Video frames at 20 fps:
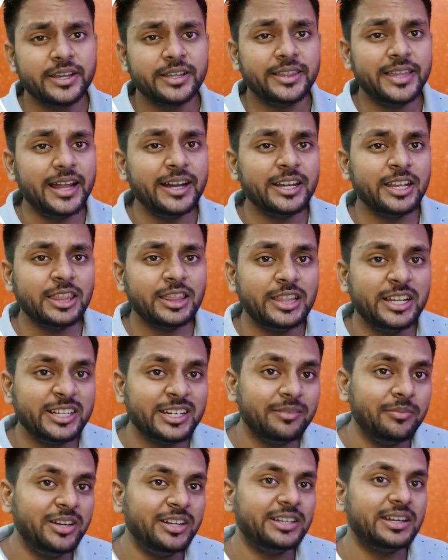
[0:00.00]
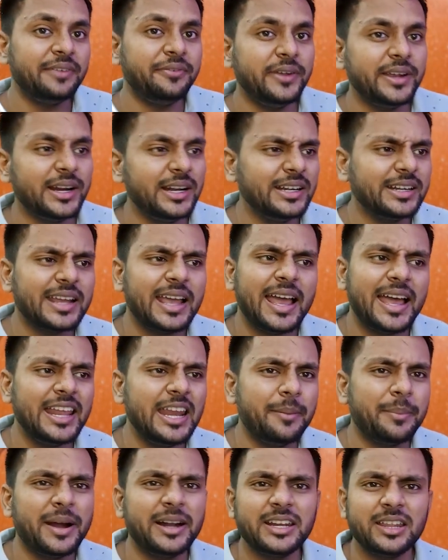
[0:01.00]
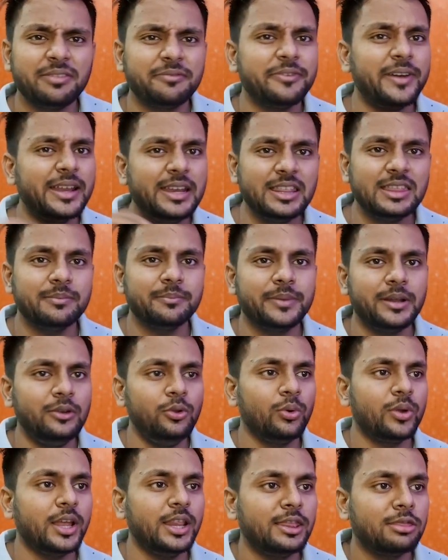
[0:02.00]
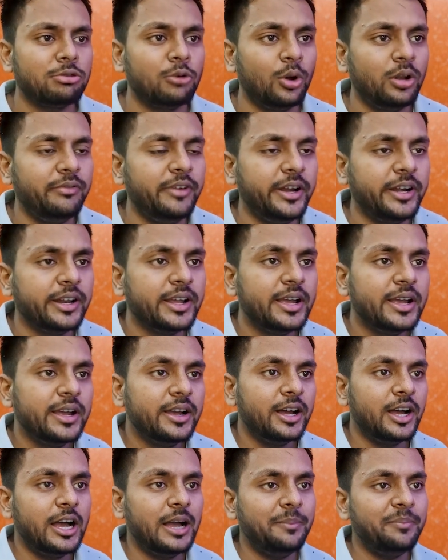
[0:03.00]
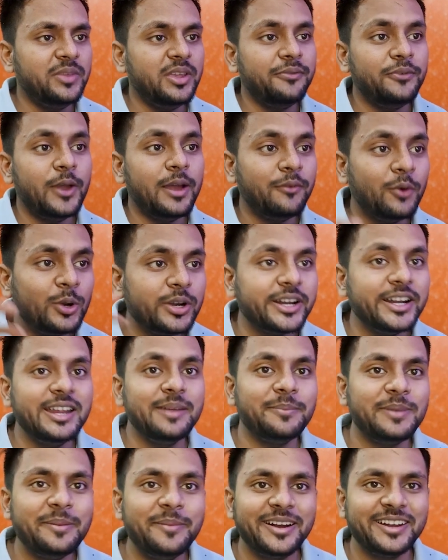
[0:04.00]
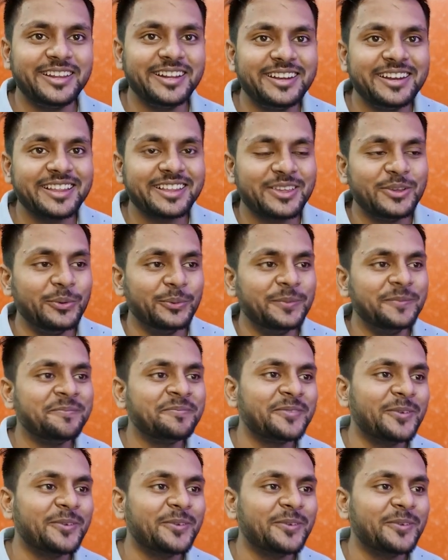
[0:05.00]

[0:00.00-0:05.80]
That is a little bit difficult. Array part is very simple. You can solve it if you have already implemented the queue.